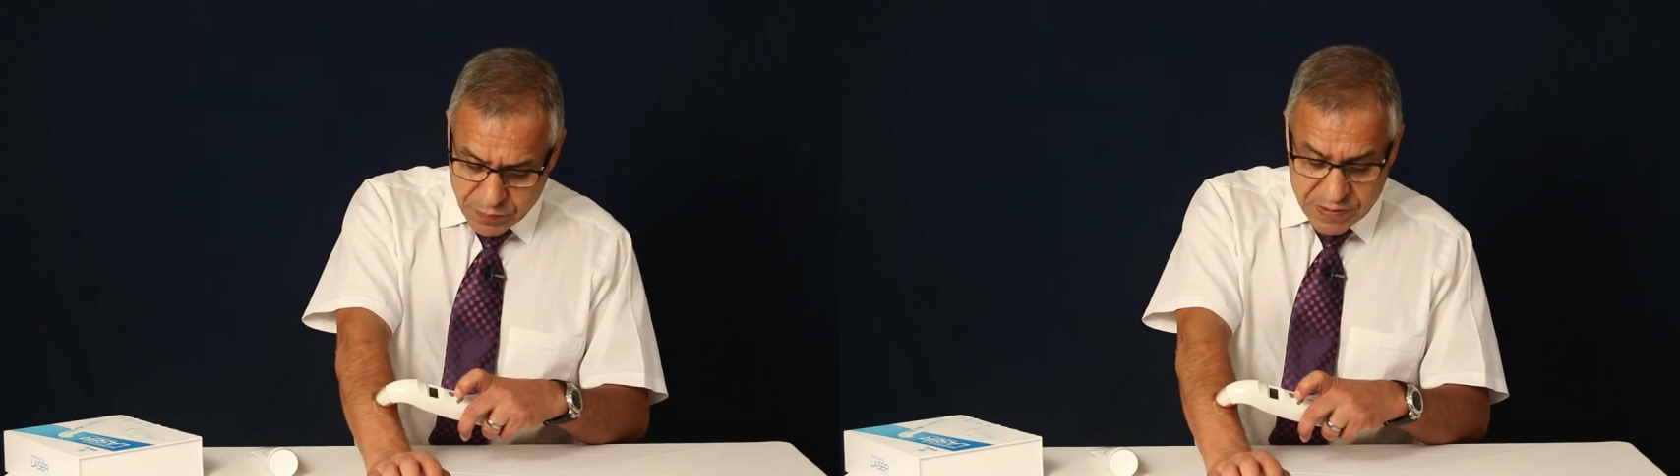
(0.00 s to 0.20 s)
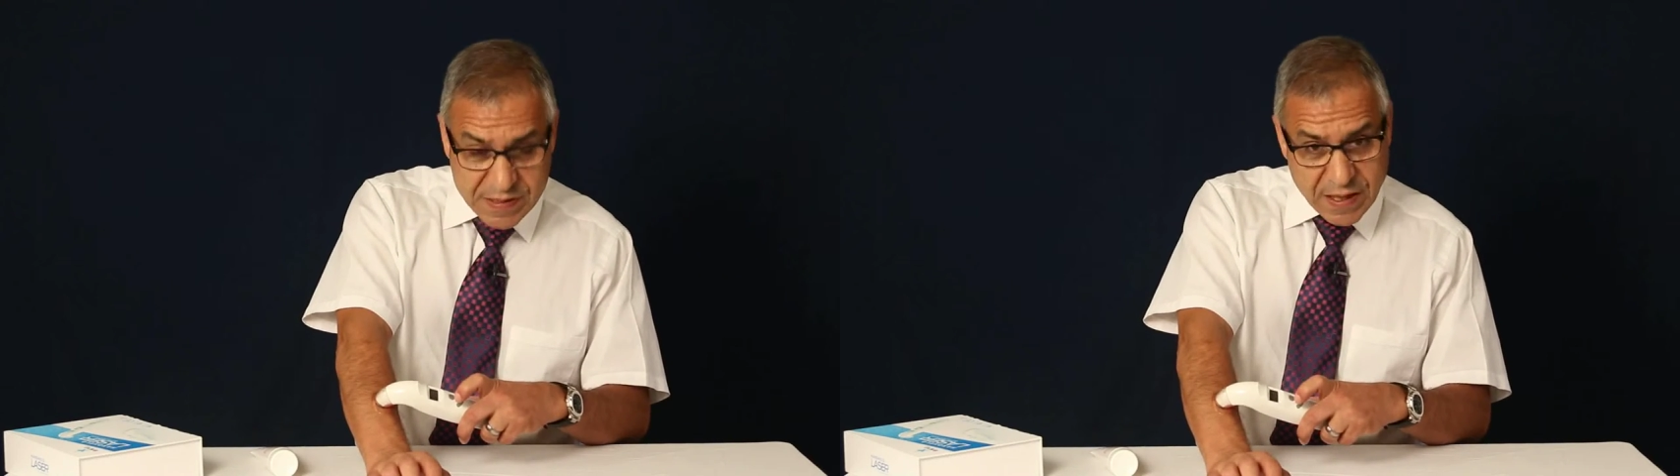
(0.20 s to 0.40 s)

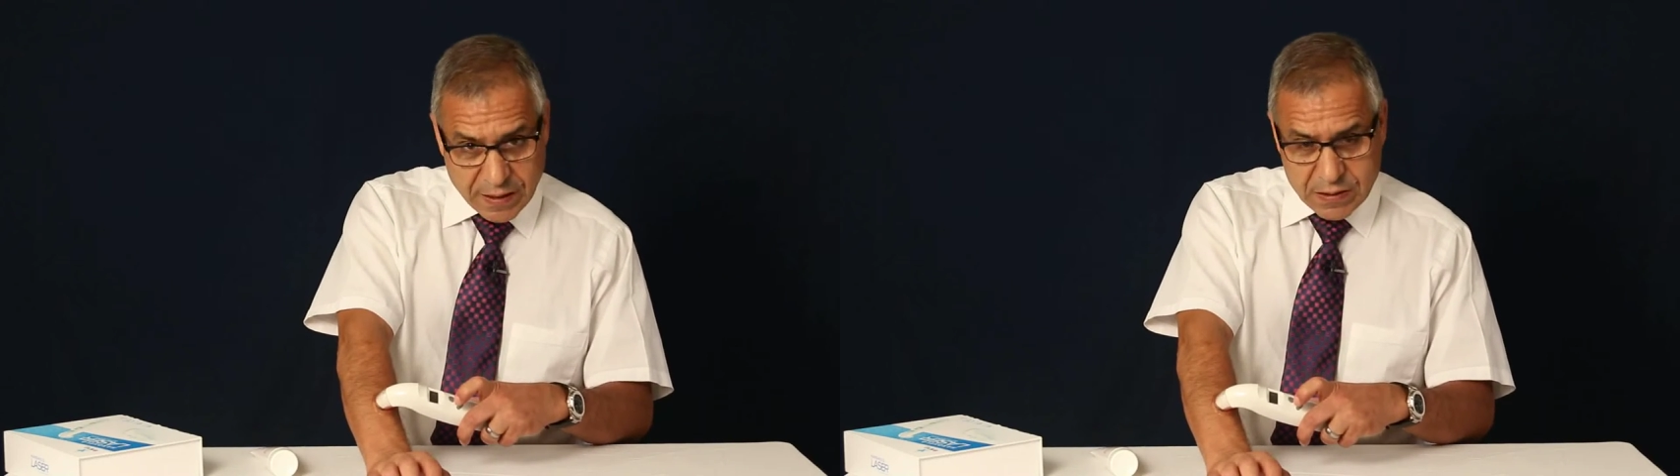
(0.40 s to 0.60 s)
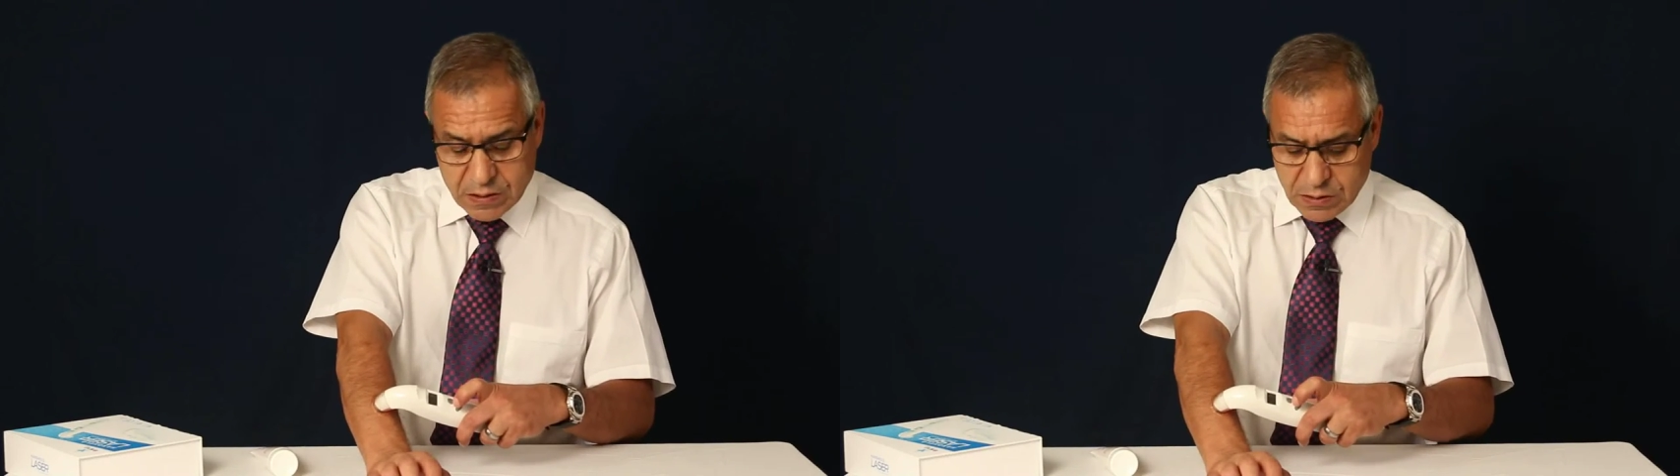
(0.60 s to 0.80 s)

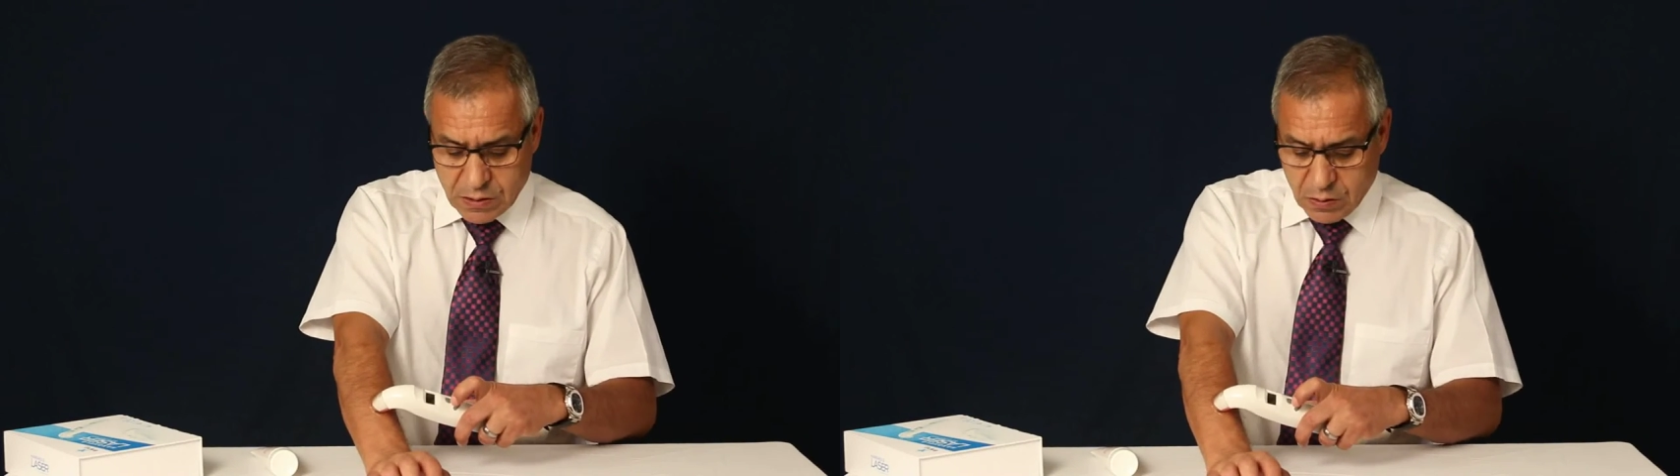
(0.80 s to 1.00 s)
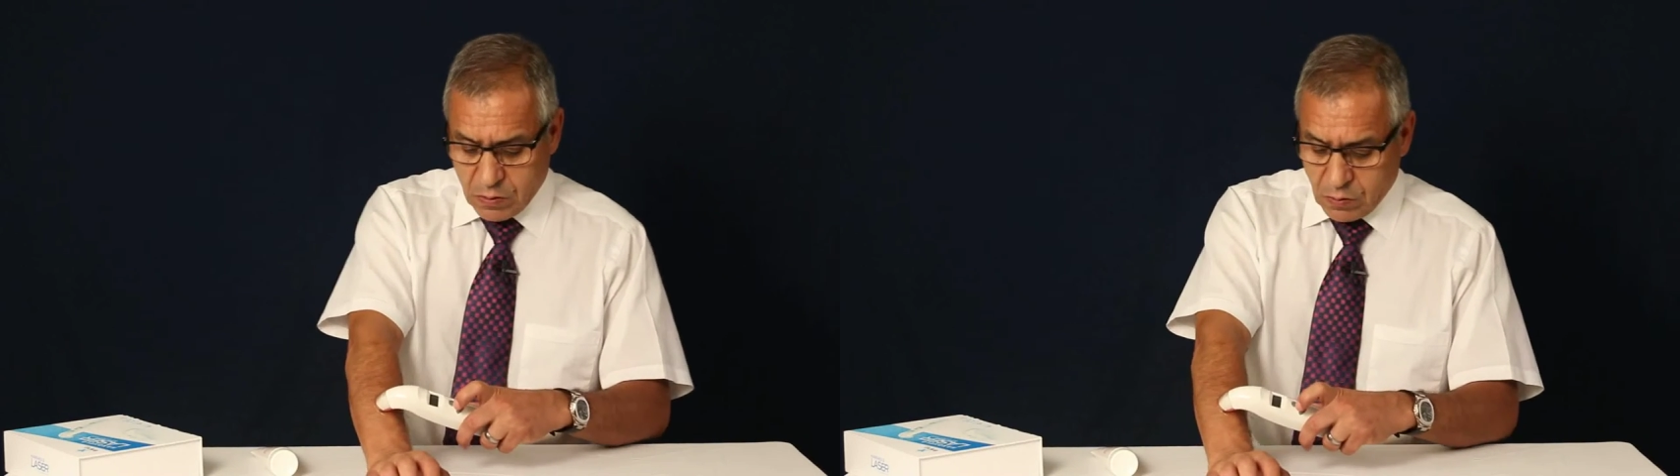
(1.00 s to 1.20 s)
six
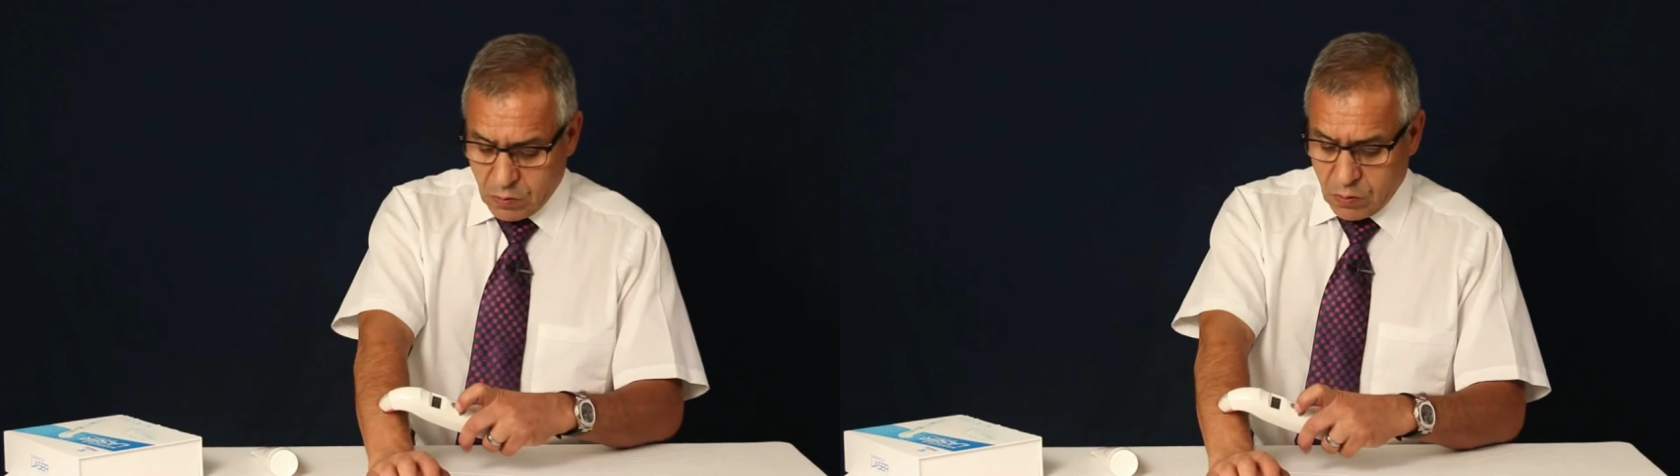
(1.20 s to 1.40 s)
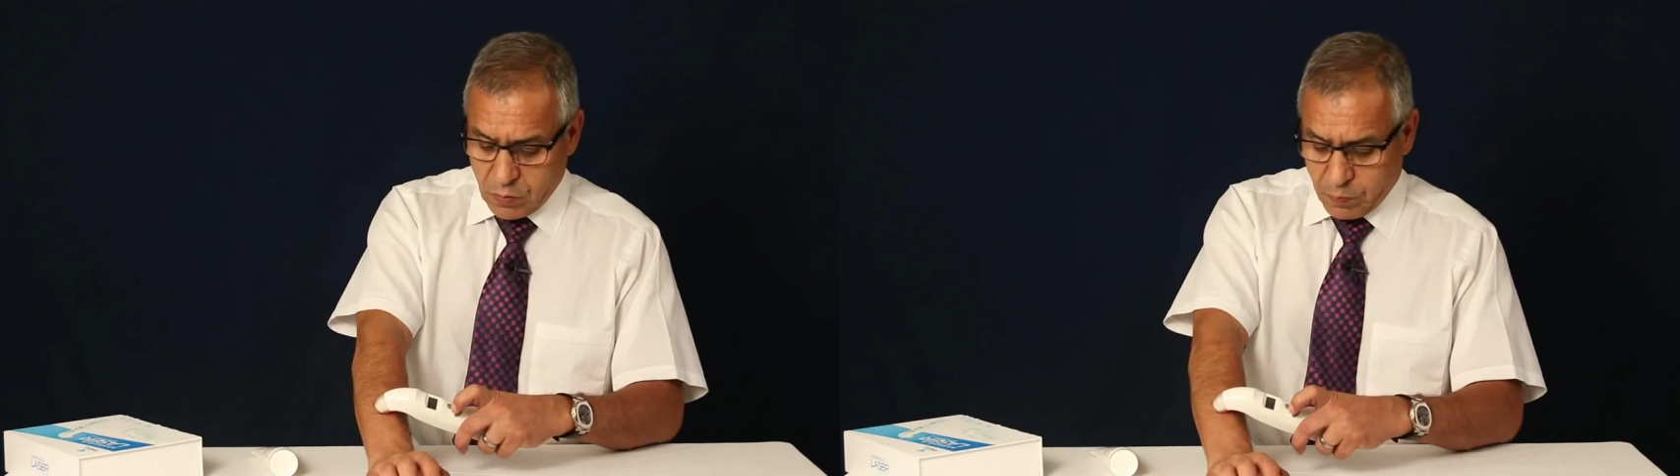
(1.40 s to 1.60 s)
or